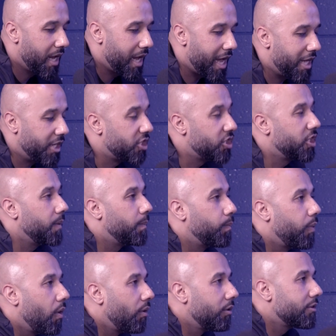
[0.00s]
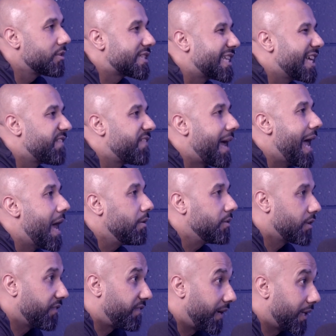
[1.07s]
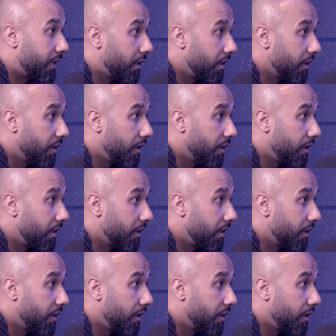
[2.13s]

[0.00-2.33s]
and she pulled herself out of it.